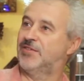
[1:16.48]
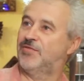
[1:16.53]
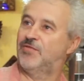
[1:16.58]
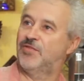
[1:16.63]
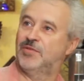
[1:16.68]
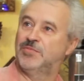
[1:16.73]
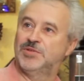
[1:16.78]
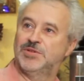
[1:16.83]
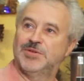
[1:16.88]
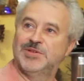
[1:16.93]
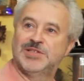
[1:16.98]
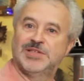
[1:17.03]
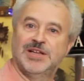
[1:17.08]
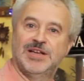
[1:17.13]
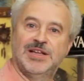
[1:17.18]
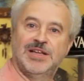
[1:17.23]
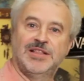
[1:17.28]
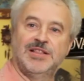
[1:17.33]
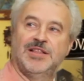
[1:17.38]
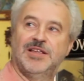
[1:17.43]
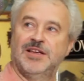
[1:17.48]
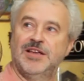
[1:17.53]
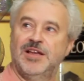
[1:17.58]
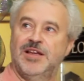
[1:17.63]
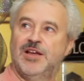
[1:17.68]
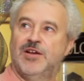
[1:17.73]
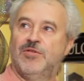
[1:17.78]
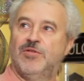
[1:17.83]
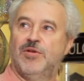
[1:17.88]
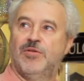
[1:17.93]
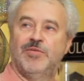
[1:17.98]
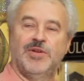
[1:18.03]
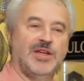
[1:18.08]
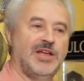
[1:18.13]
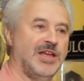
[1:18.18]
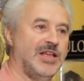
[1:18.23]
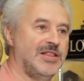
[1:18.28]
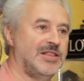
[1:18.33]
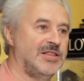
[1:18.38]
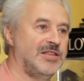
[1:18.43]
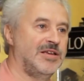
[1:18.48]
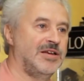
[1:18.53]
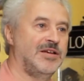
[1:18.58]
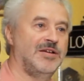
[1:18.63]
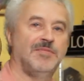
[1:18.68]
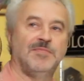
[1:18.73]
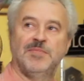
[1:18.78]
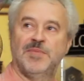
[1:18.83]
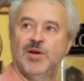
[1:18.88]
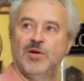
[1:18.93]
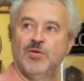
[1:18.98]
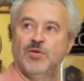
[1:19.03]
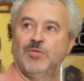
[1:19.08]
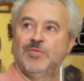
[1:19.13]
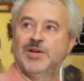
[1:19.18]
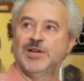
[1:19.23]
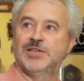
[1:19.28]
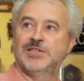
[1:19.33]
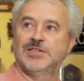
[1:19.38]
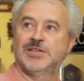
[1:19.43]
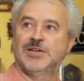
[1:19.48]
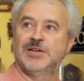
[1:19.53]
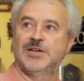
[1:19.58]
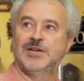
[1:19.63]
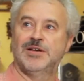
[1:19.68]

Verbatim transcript: from Switzerland where we get um, always uh,